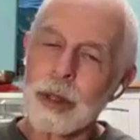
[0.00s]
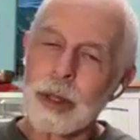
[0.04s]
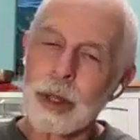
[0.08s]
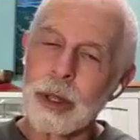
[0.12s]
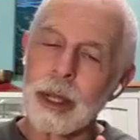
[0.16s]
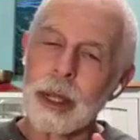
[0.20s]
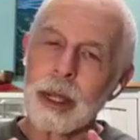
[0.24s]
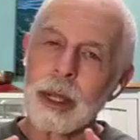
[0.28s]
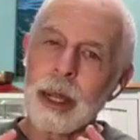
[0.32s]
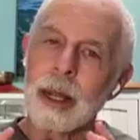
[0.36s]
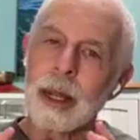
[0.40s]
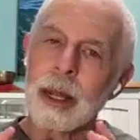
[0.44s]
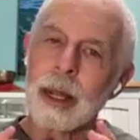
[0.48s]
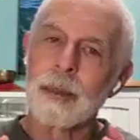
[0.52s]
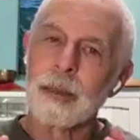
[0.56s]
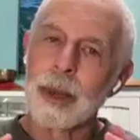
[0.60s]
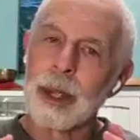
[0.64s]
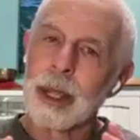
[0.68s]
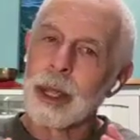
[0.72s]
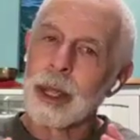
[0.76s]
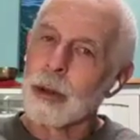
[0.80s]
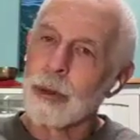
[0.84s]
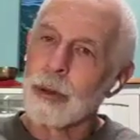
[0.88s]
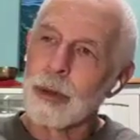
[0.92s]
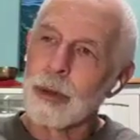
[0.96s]
Of course, the
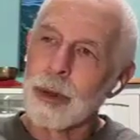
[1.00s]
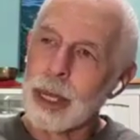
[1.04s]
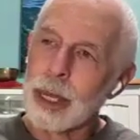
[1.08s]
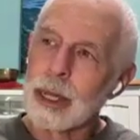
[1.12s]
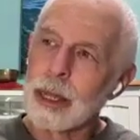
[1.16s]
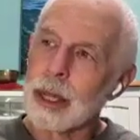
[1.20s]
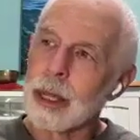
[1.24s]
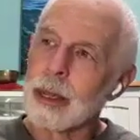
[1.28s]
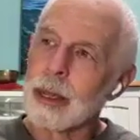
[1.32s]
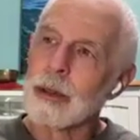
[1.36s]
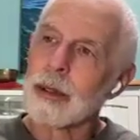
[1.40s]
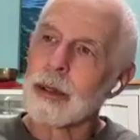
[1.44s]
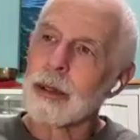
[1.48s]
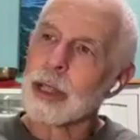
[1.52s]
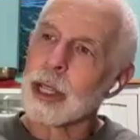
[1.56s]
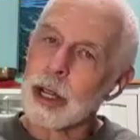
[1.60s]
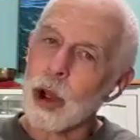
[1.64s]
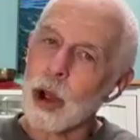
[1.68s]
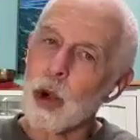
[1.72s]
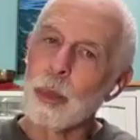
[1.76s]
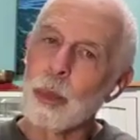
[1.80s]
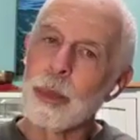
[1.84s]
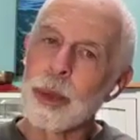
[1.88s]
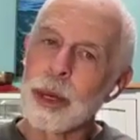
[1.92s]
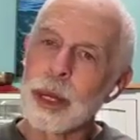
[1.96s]
ingredient there
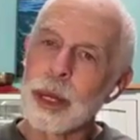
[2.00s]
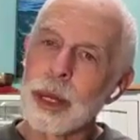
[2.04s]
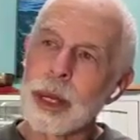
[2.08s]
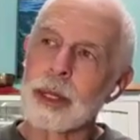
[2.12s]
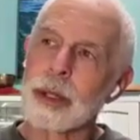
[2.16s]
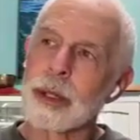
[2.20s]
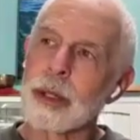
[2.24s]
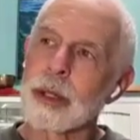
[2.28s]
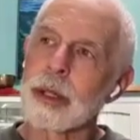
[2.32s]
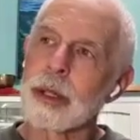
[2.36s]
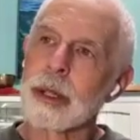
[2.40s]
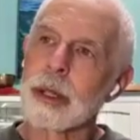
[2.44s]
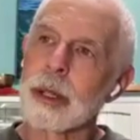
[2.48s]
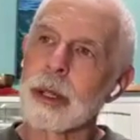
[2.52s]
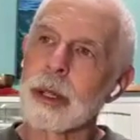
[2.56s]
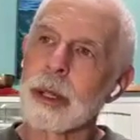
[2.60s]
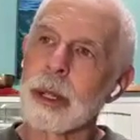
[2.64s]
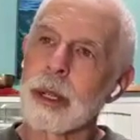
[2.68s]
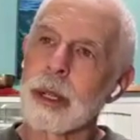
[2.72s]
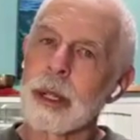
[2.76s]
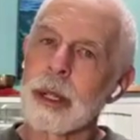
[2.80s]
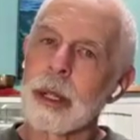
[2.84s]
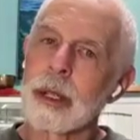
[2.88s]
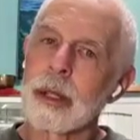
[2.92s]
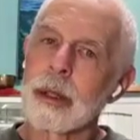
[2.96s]
is an openness,
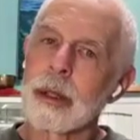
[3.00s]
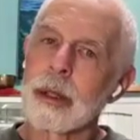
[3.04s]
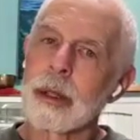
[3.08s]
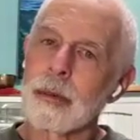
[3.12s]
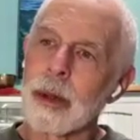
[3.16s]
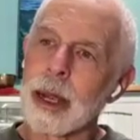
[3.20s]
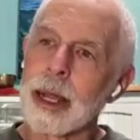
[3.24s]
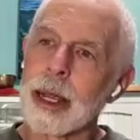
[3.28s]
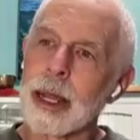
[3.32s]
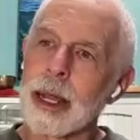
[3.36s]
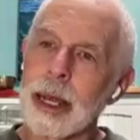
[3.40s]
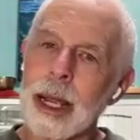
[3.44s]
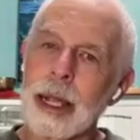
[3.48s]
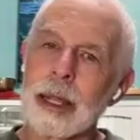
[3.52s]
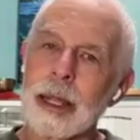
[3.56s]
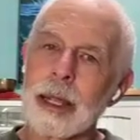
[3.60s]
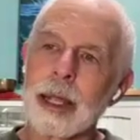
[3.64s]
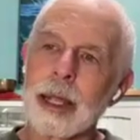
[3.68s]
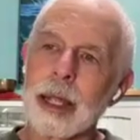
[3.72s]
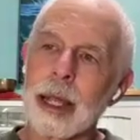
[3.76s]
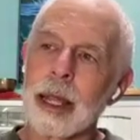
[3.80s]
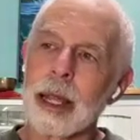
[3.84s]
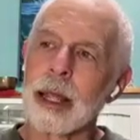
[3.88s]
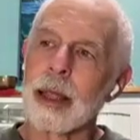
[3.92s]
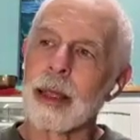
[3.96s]

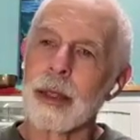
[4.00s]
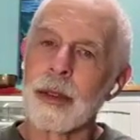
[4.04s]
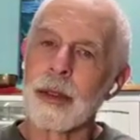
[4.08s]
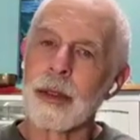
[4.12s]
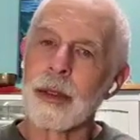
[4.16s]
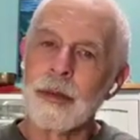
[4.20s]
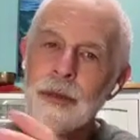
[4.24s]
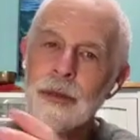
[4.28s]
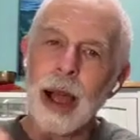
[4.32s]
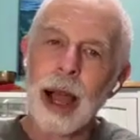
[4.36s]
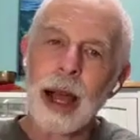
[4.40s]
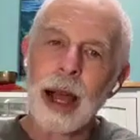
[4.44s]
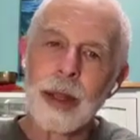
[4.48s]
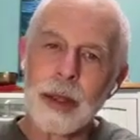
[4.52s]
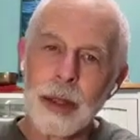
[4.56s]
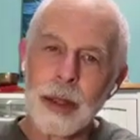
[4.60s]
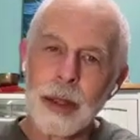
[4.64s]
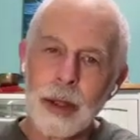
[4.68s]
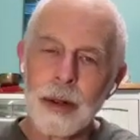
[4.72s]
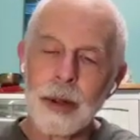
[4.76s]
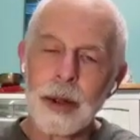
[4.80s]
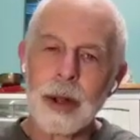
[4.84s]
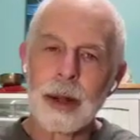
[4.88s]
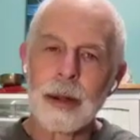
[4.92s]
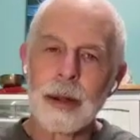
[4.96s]
recognizing the
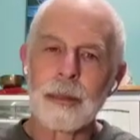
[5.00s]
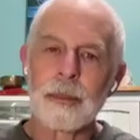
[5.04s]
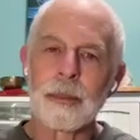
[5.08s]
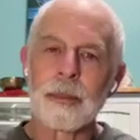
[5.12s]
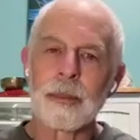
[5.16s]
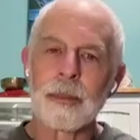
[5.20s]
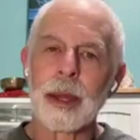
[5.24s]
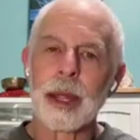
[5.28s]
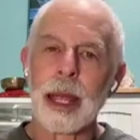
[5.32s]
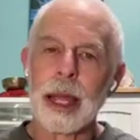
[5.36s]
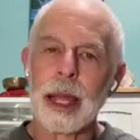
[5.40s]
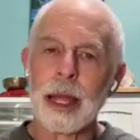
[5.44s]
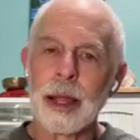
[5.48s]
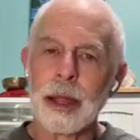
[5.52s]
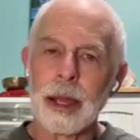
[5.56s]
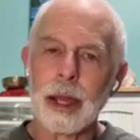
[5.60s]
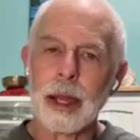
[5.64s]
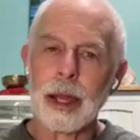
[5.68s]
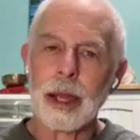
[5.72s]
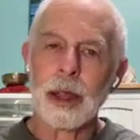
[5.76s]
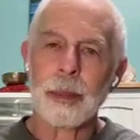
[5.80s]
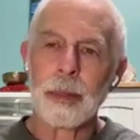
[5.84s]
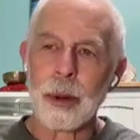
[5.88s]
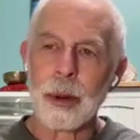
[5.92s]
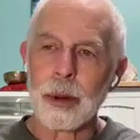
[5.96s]
value in
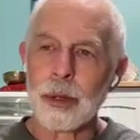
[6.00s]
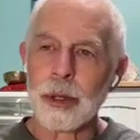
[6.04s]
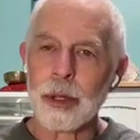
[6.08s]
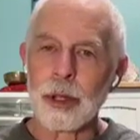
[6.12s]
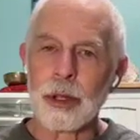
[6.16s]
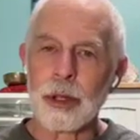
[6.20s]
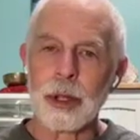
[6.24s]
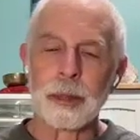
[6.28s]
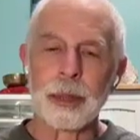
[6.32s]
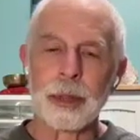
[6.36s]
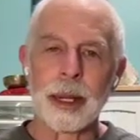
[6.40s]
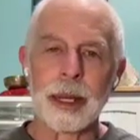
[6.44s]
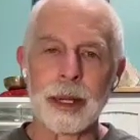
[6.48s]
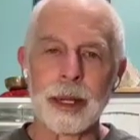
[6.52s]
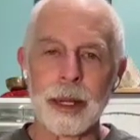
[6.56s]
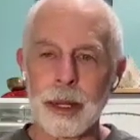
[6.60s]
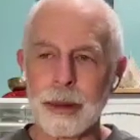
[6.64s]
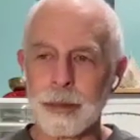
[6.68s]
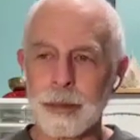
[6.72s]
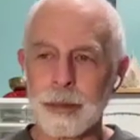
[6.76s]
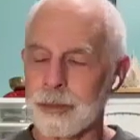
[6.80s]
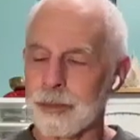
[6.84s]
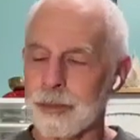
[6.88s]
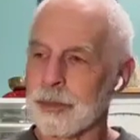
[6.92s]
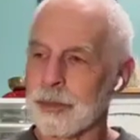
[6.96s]
the other person's
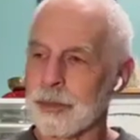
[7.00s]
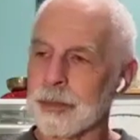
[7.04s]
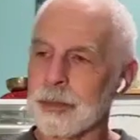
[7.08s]
opinion.